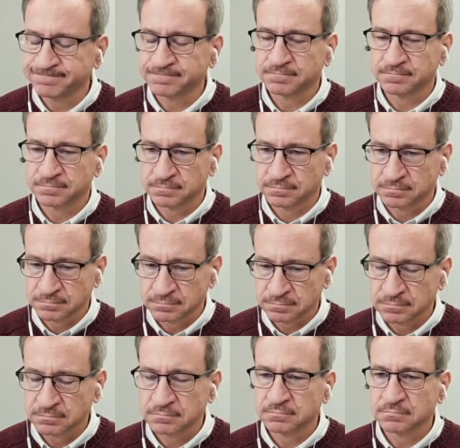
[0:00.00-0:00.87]

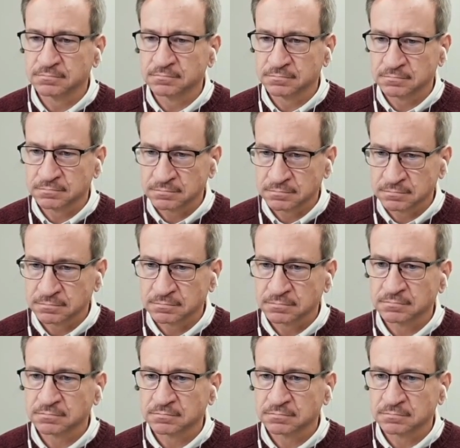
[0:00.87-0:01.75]

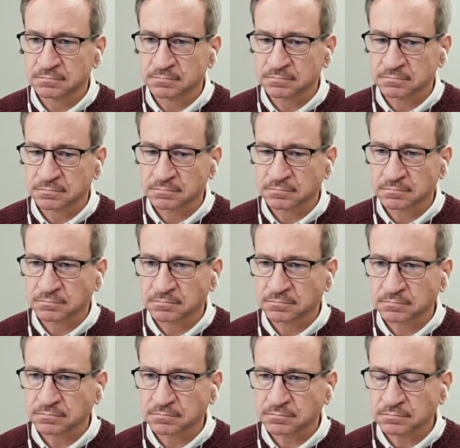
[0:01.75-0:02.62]

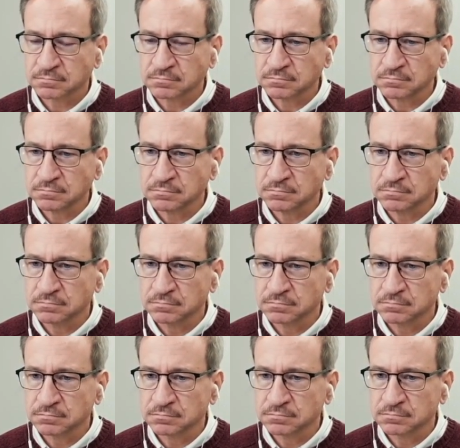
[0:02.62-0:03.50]

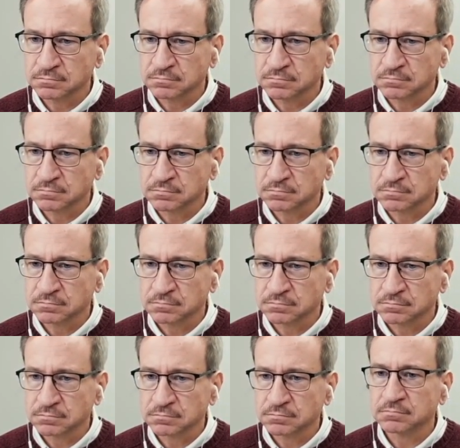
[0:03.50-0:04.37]

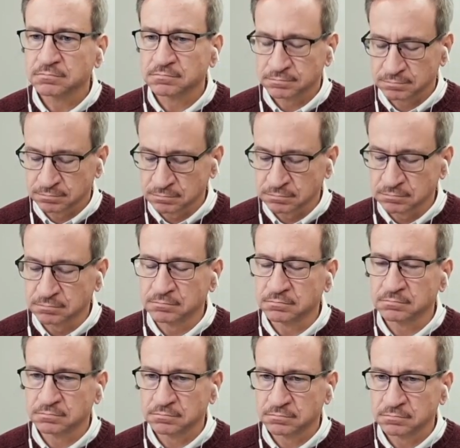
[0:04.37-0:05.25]

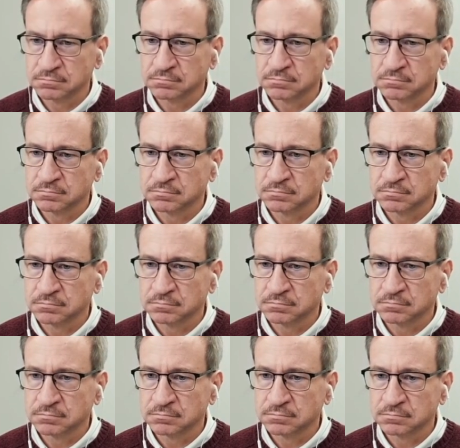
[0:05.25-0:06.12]

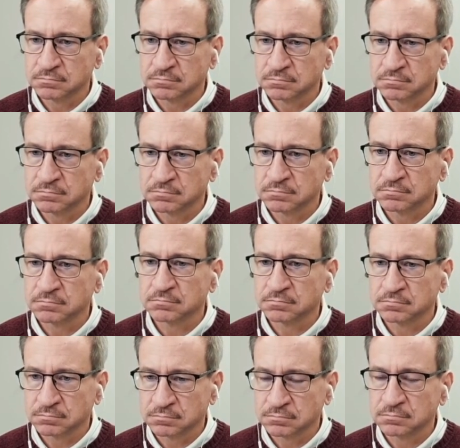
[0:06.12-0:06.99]

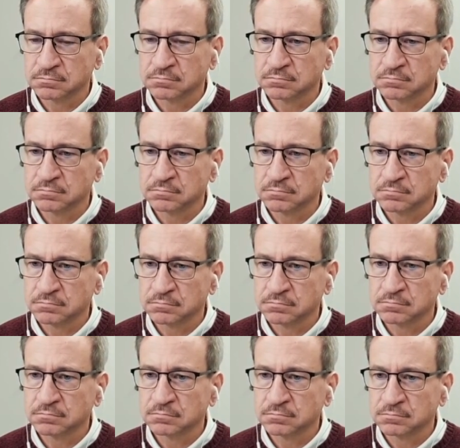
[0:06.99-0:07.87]

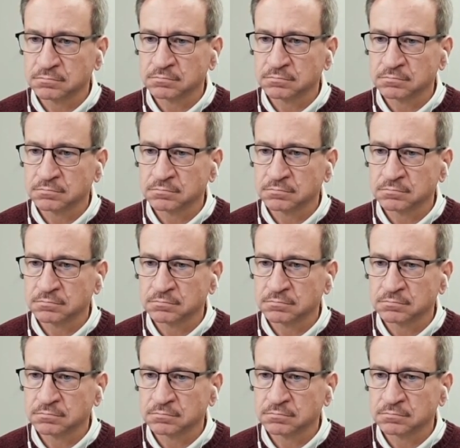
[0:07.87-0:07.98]
(silent)